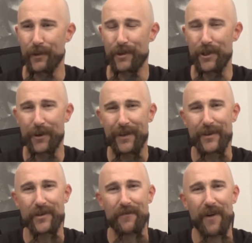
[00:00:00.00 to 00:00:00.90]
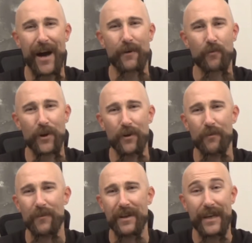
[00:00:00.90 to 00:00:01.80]
get this fine
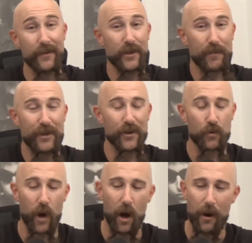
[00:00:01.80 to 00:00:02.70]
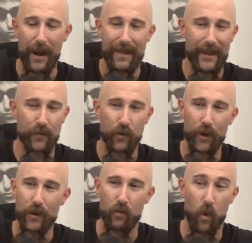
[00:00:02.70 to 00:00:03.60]
rhythm in the speech as well. And that's
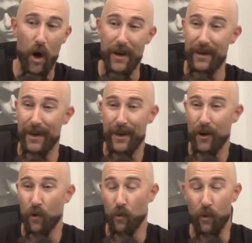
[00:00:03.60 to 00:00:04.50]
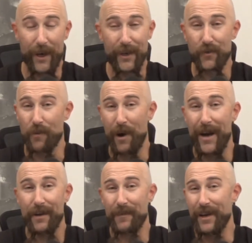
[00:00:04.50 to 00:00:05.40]
really what Rick is
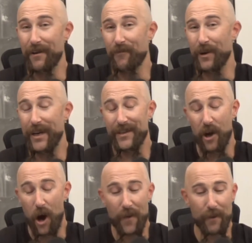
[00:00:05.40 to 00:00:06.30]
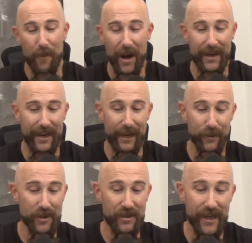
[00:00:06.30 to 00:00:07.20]
reminding me of when he's on the mic. And I
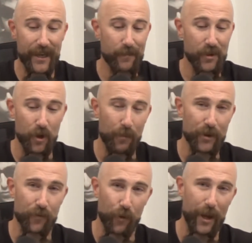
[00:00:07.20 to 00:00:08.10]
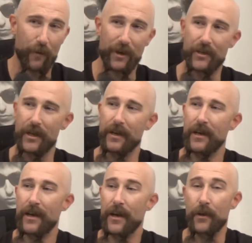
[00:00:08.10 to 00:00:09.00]
just dig him so much for that reason.
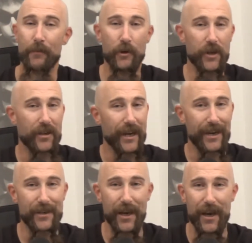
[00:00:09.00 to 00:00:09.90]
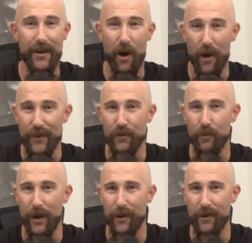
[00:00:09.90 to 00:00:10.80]
The music, like I said, on this
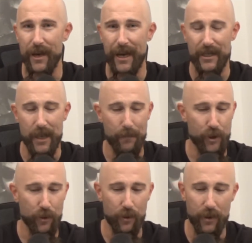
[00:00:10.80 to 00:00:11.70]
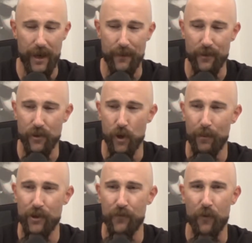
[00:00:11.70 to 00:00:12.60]
record, exceptional. And there's so
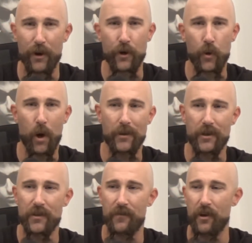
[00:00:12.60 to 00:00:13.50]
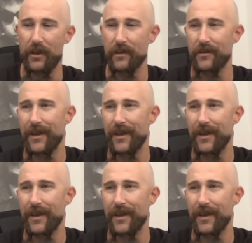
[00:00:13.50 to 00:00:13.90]
much fun nuance, as fun as,